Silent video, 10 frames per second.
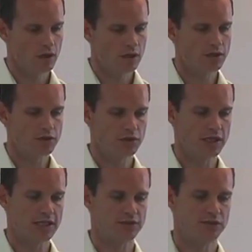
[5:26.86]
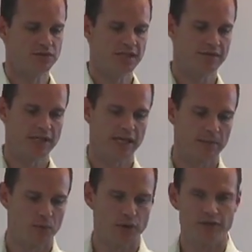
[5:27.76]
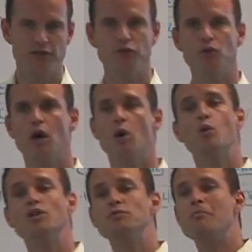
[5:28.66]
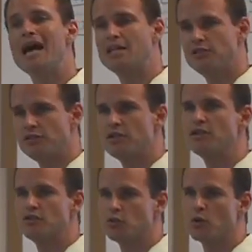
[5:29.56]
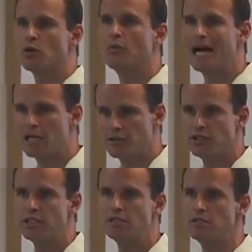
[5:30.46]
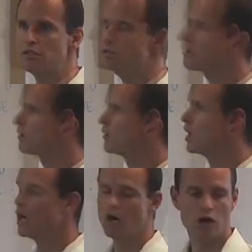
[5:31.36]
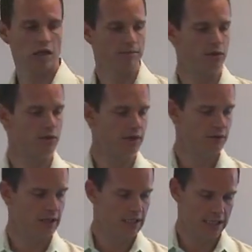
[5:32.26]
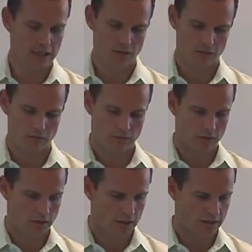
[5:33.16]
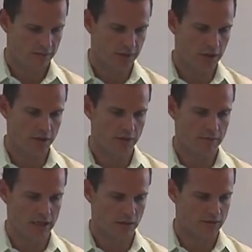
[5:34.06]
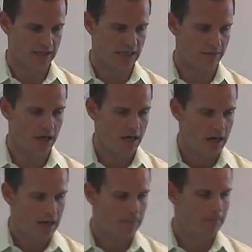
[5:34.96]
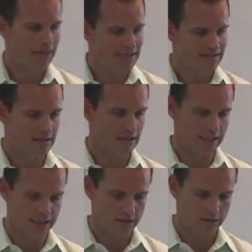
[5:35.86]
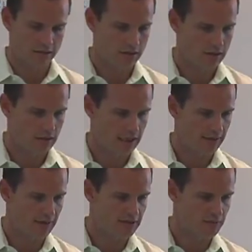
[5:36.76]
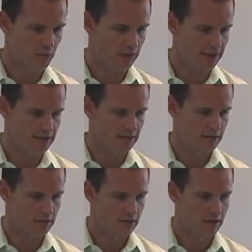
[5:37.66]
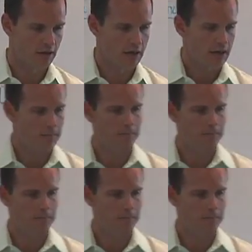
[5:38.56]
And you should get 278.2, which matches the historical balance sheet. All I'm doing right now is if you go to the Model tab, I'm basically, at this point, I'm